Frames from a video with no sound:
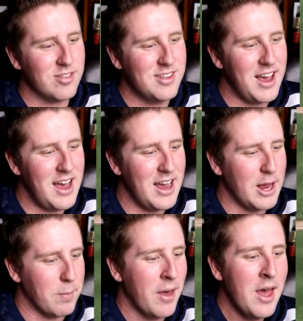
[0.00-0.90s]

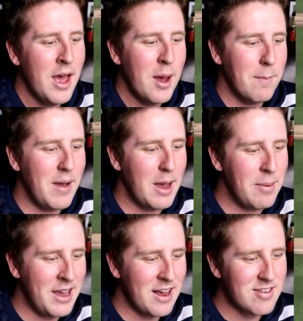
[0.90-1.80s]
deep.
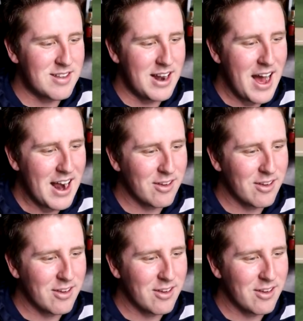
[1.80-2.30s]
Maybe he's not